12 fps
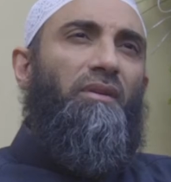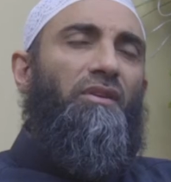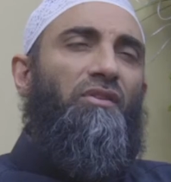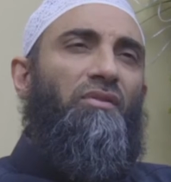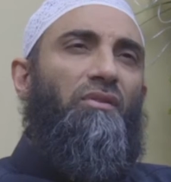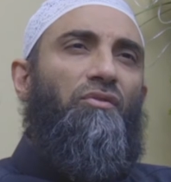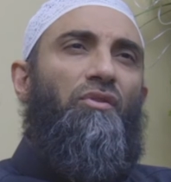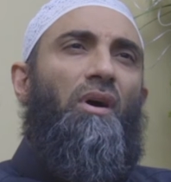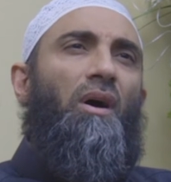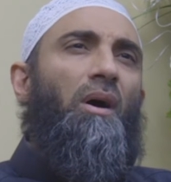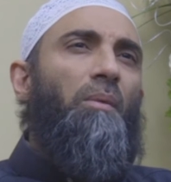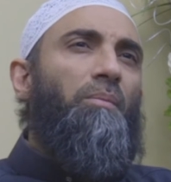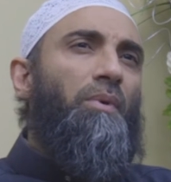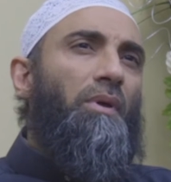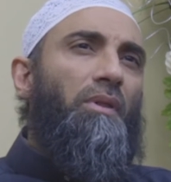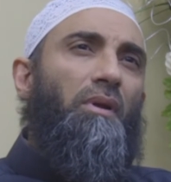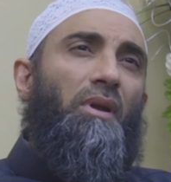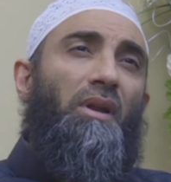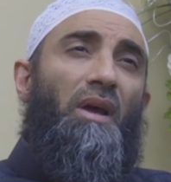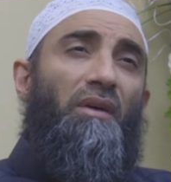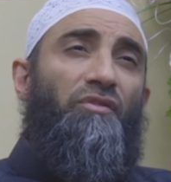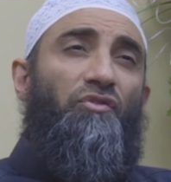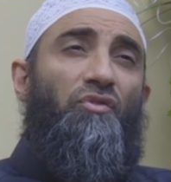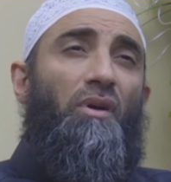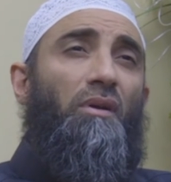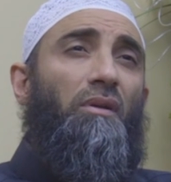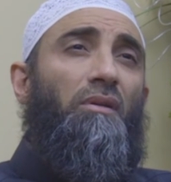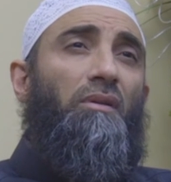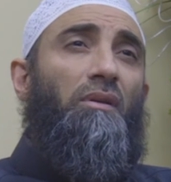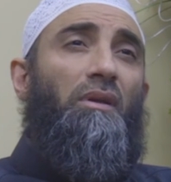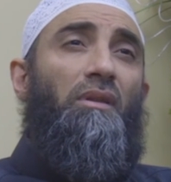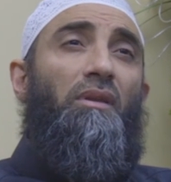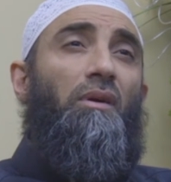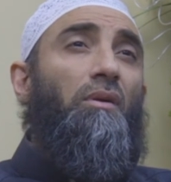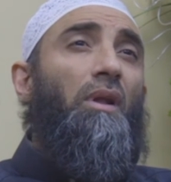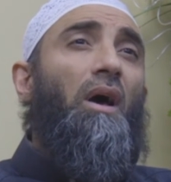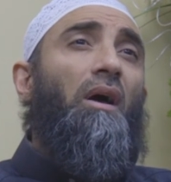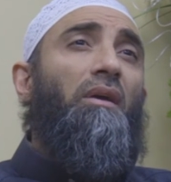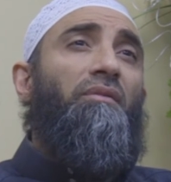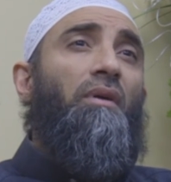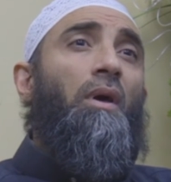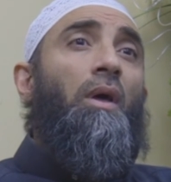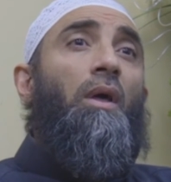a decent job. They're going to have struggle in their life.